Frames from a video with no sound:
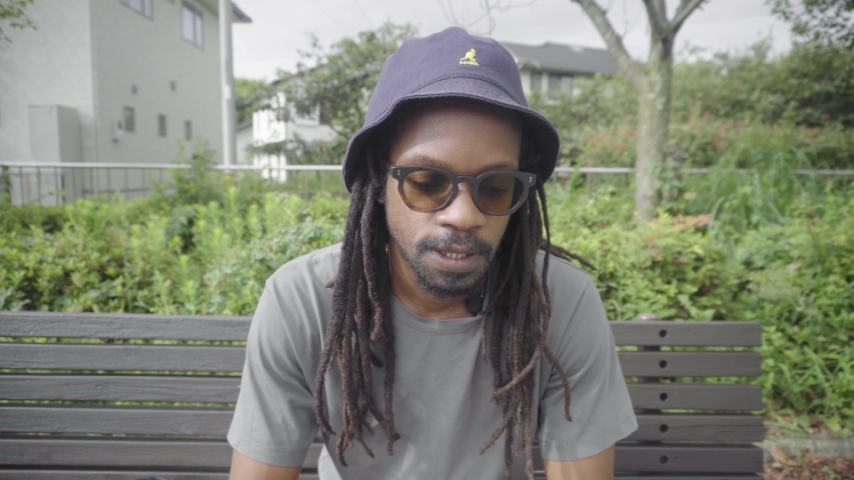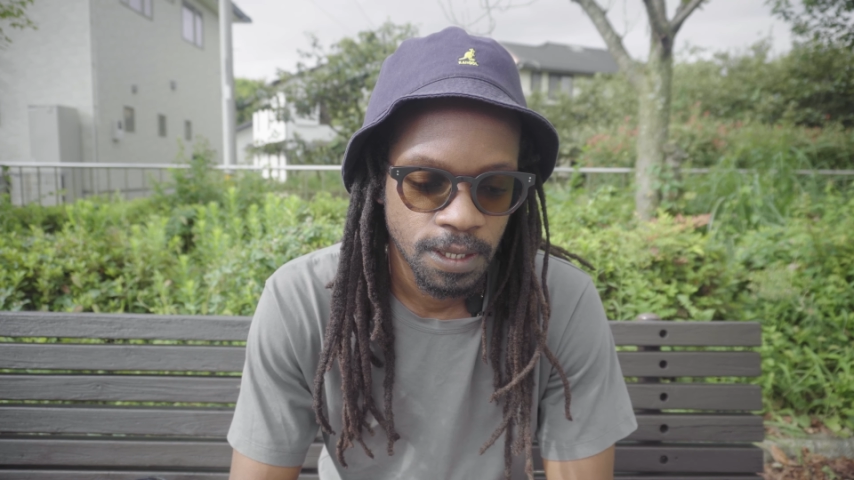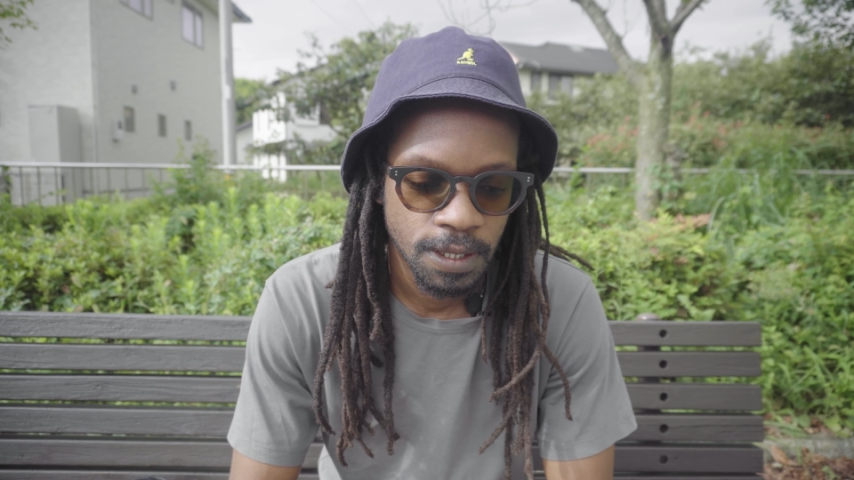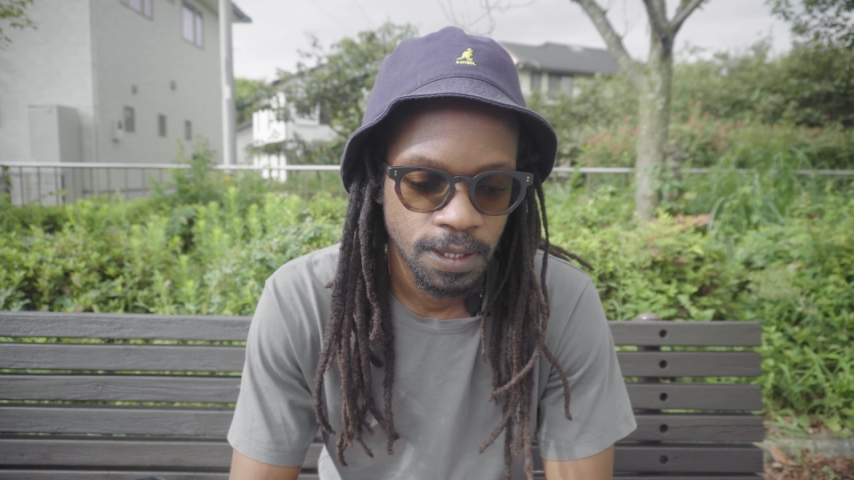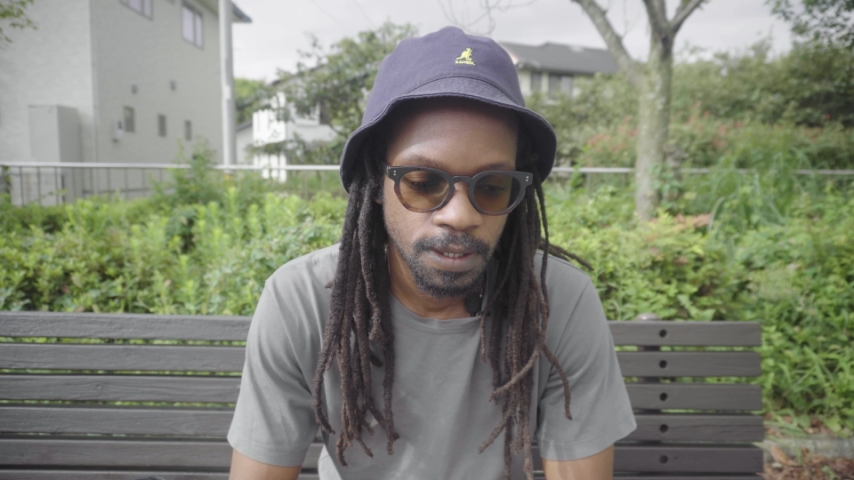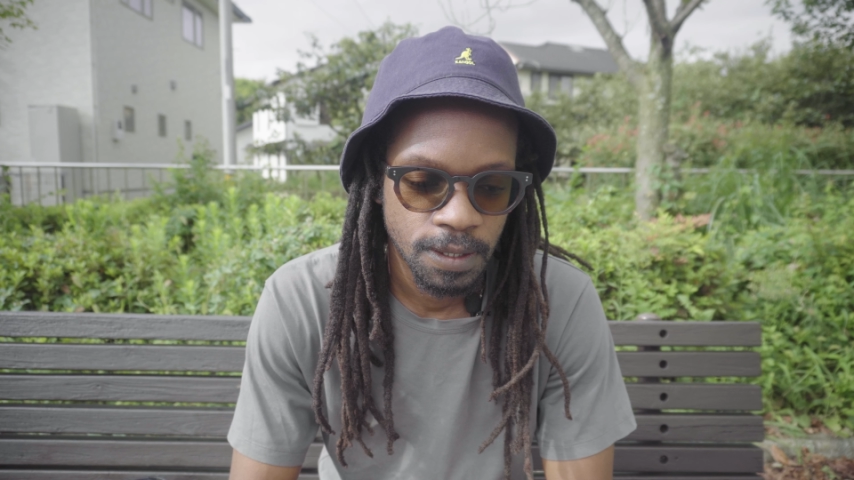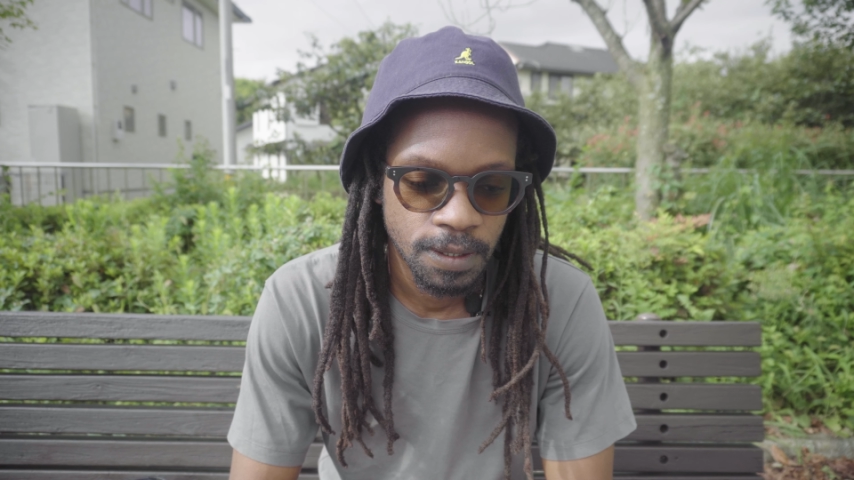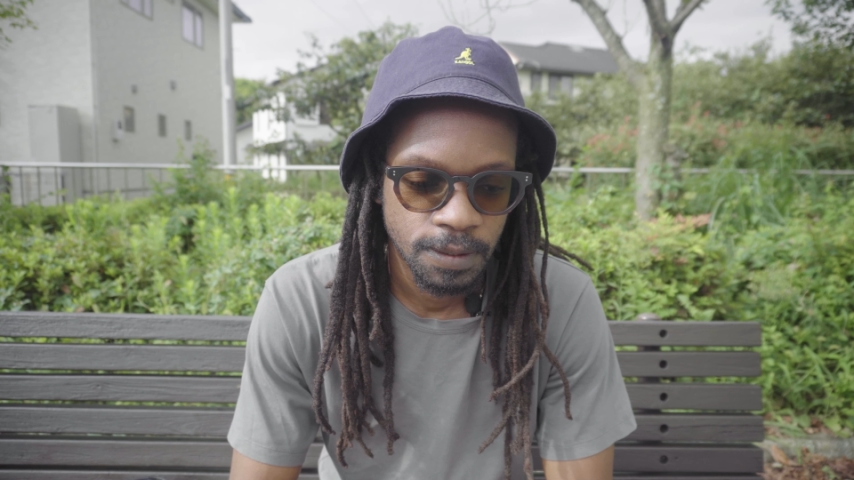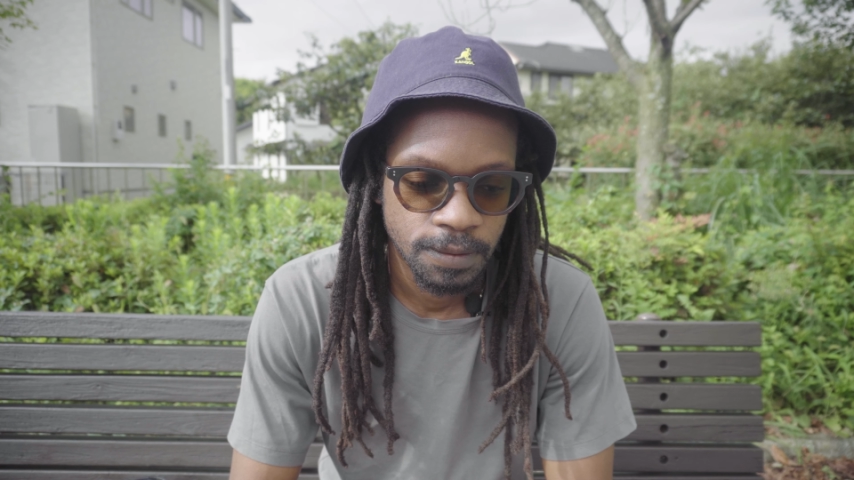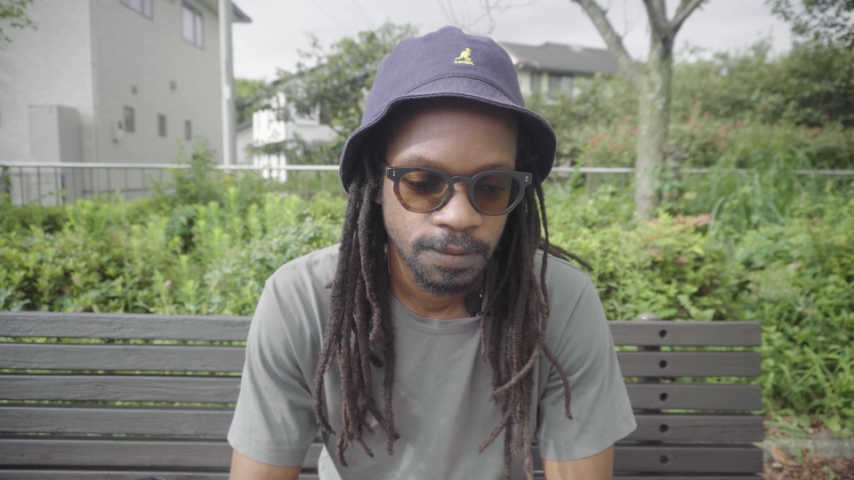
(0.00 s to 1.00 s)
Uh,
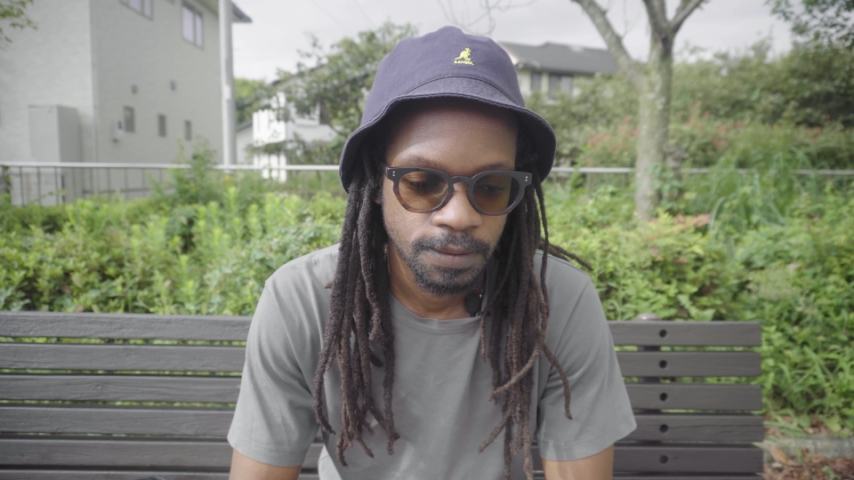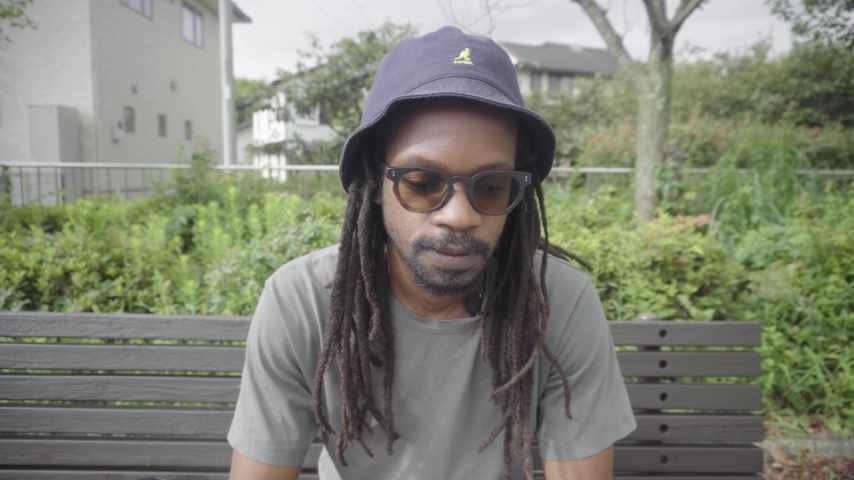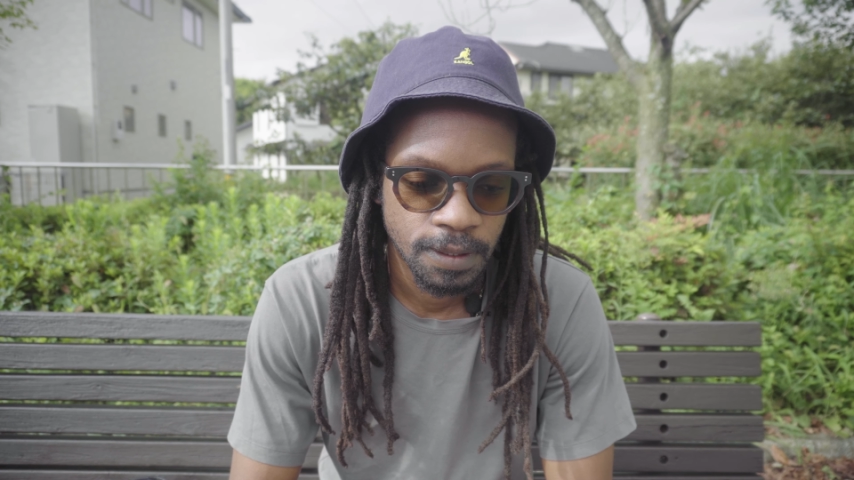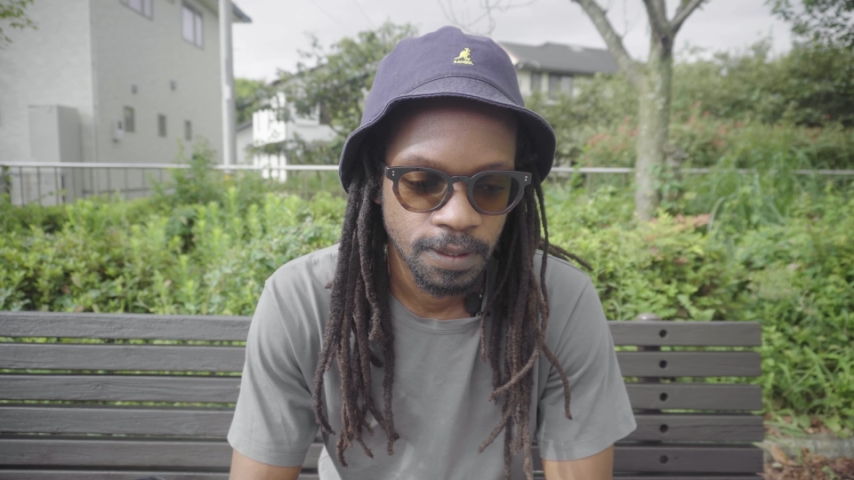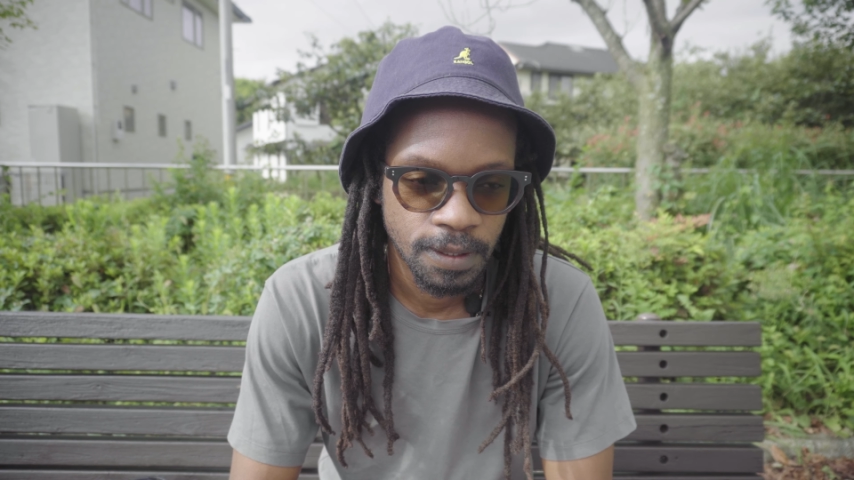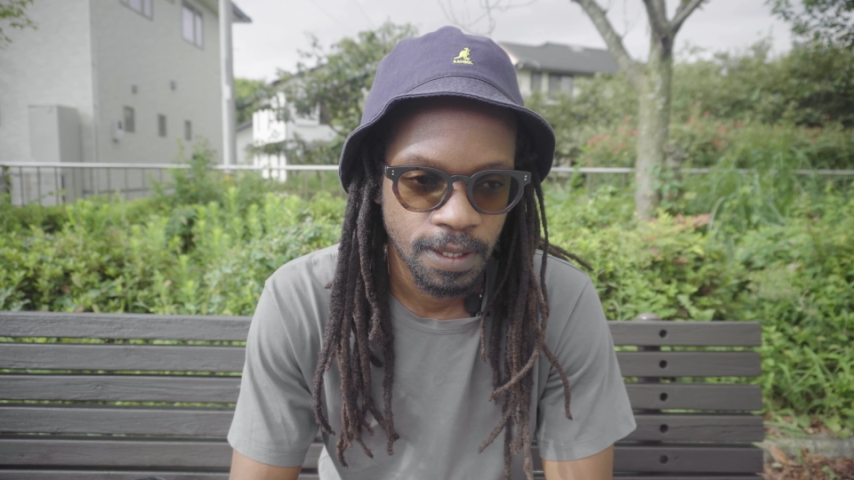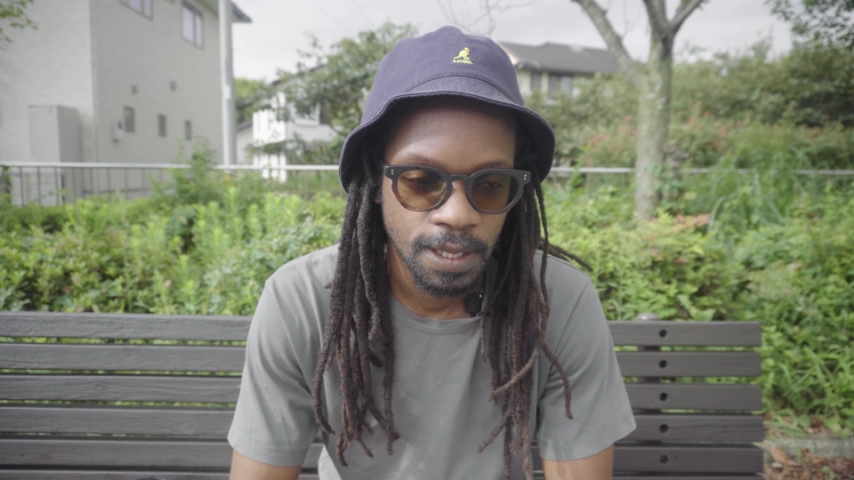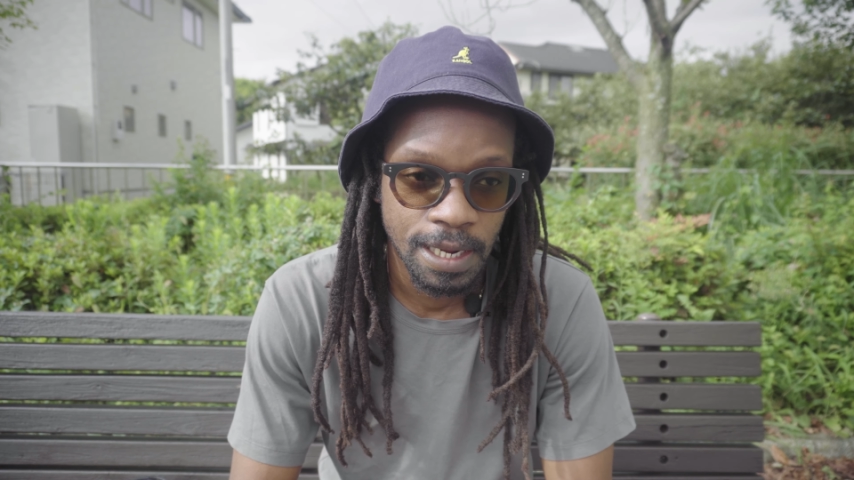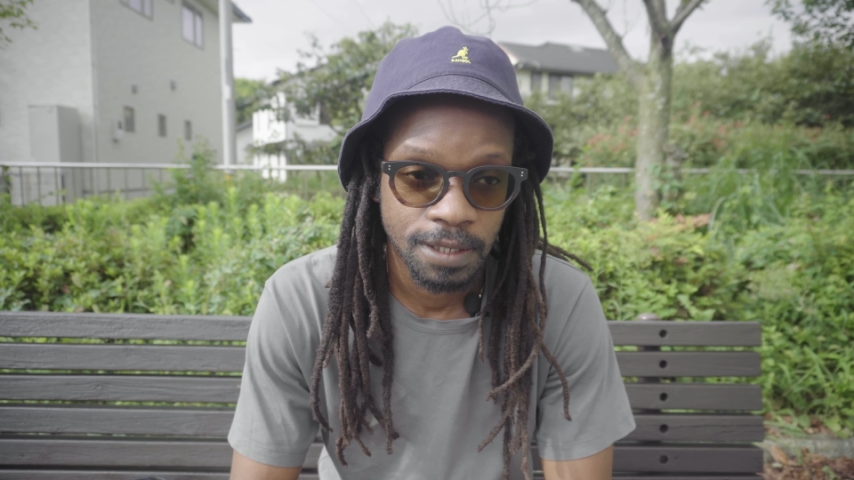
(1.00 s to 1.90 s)
and